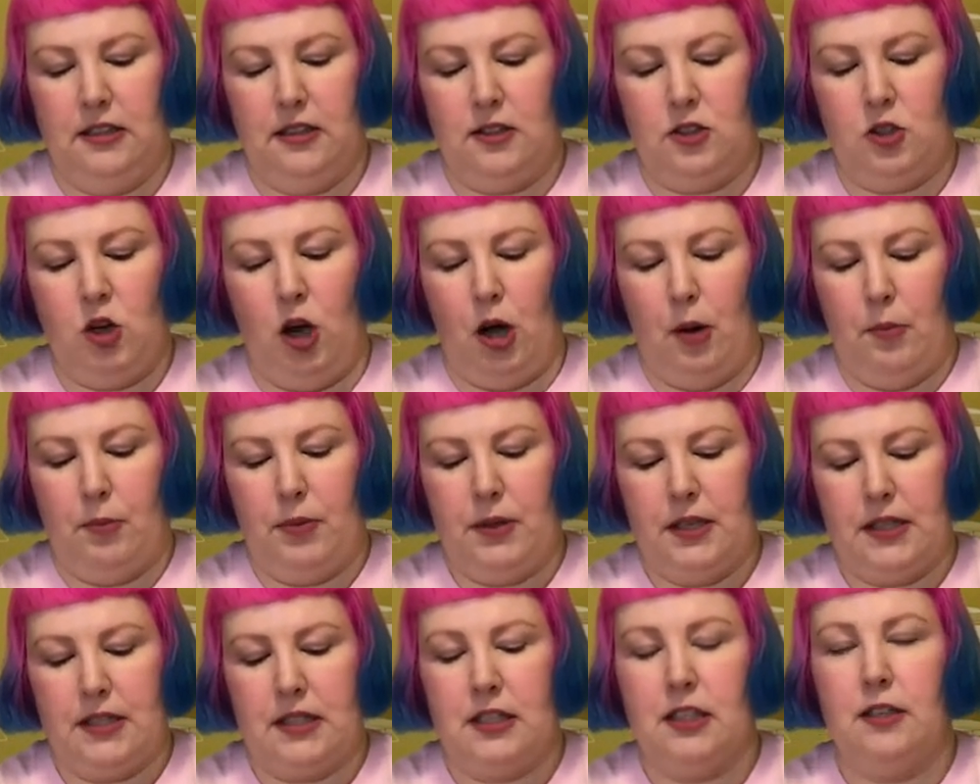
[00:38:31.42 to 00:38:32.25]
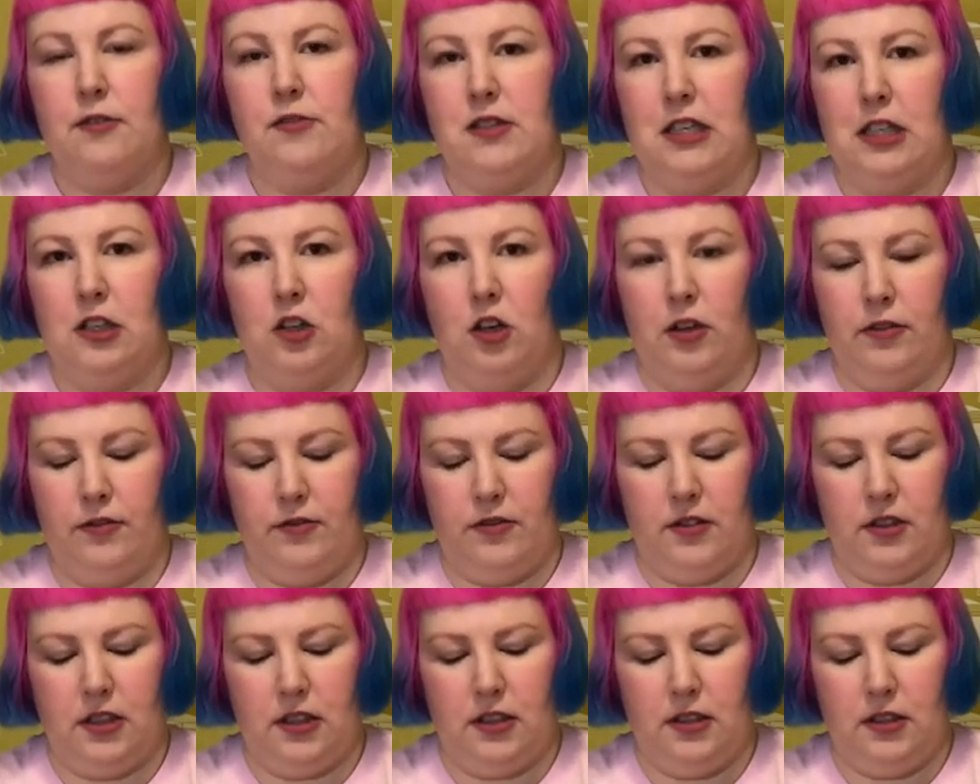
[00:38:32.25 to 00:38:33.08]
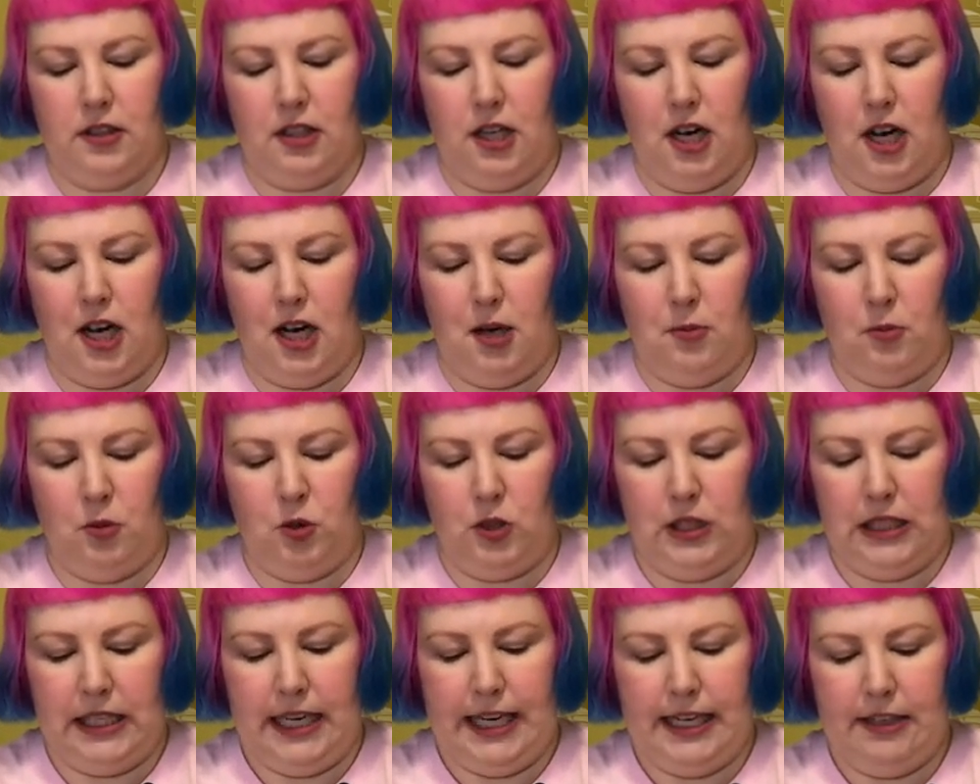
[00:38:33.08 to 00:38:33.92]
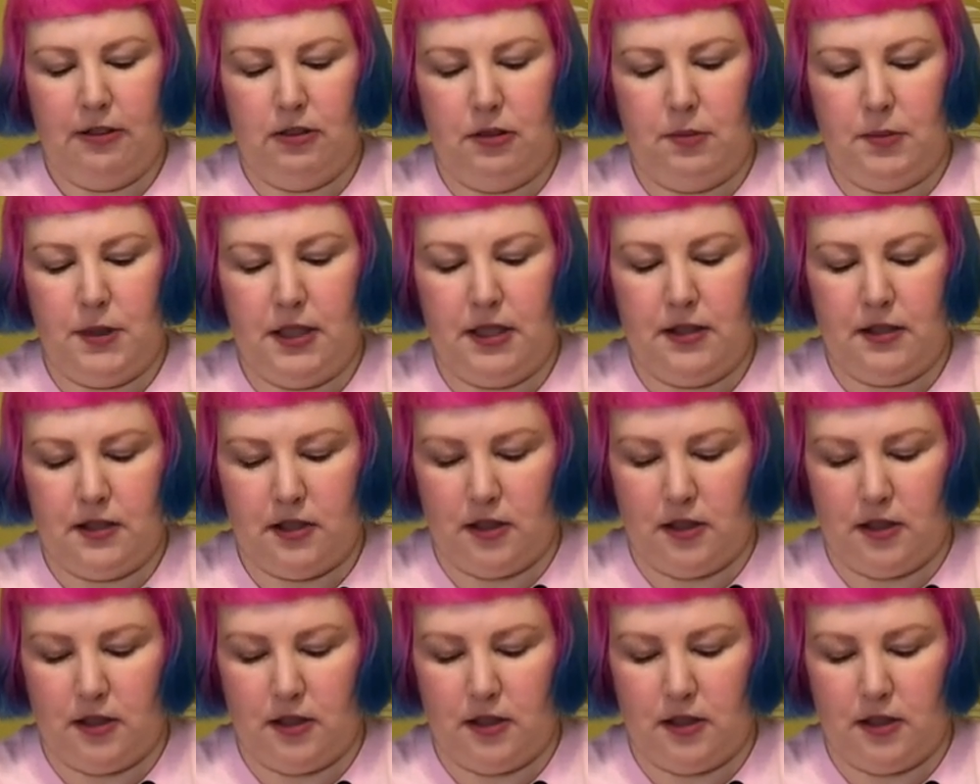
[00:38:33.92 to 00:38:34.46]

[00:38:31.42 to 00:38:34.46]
top is lifting off the cardboard layer a bit.